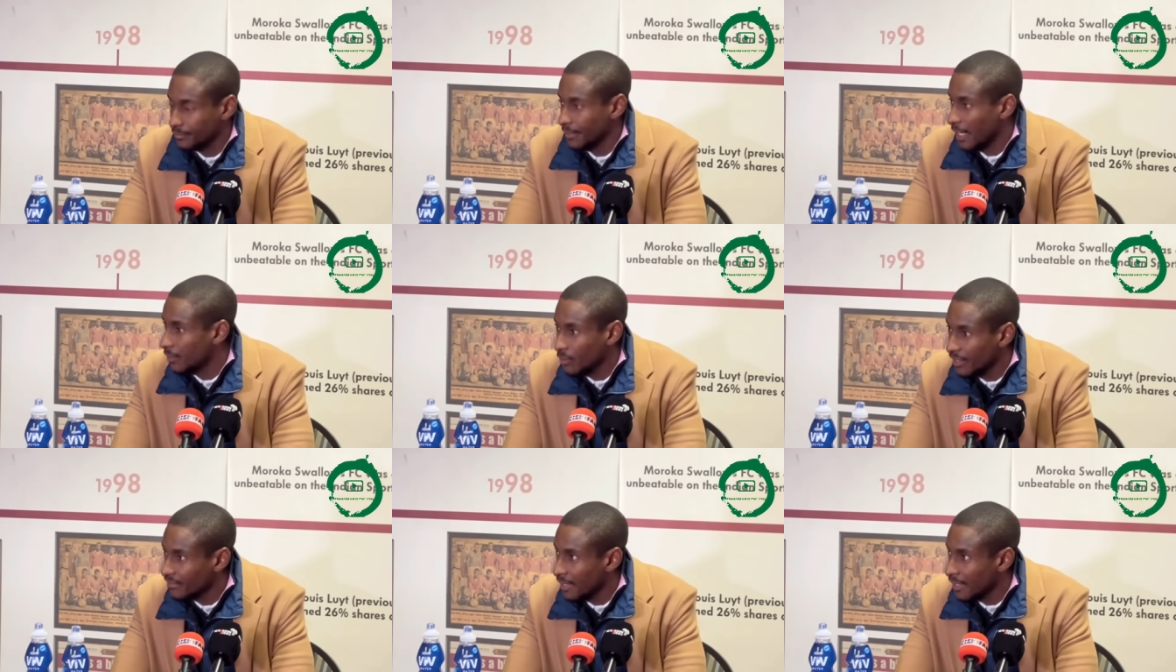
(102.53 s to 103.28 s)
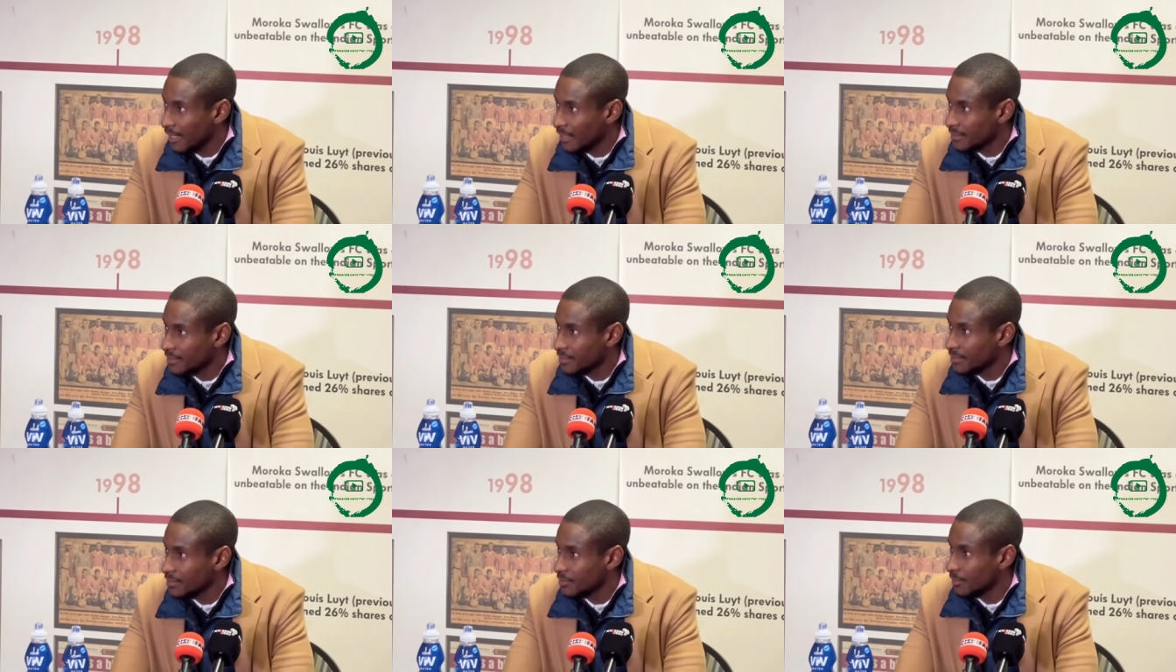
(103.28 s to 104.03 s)
I don't have my
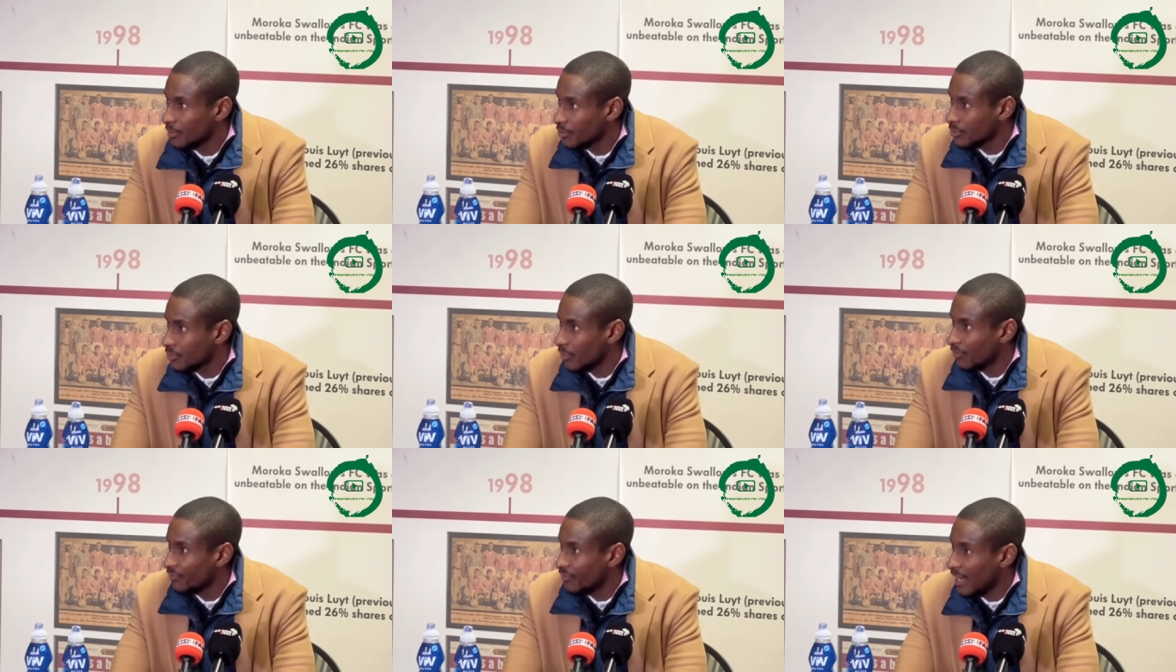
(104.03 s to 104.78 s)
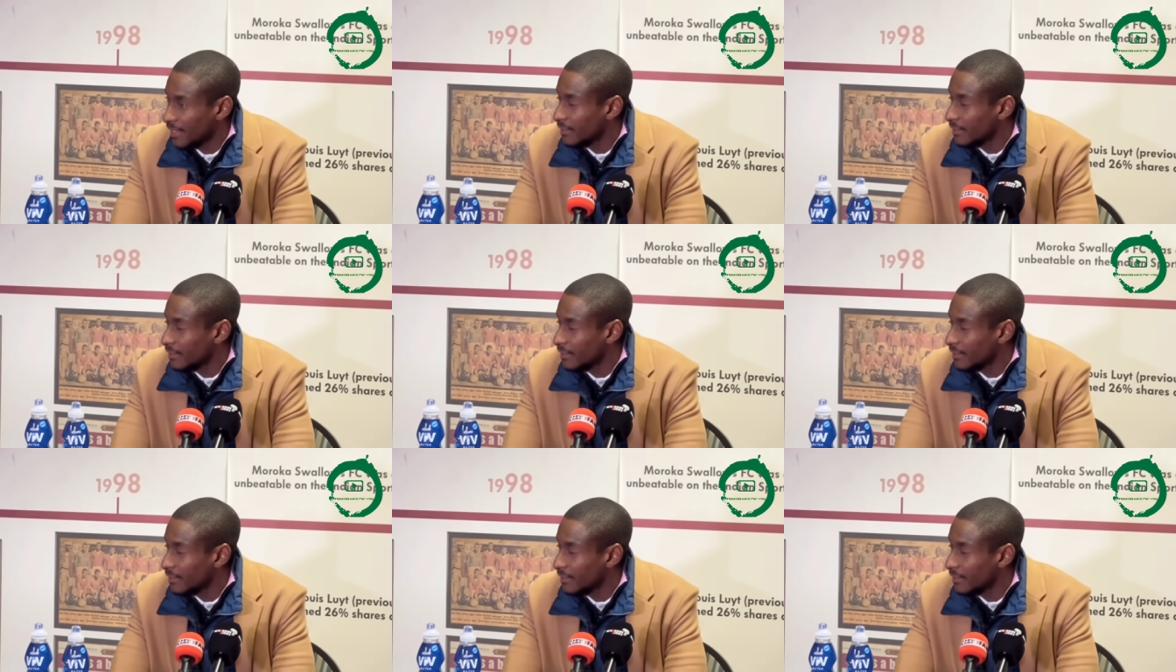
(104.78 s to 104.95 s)
licenses because of fun.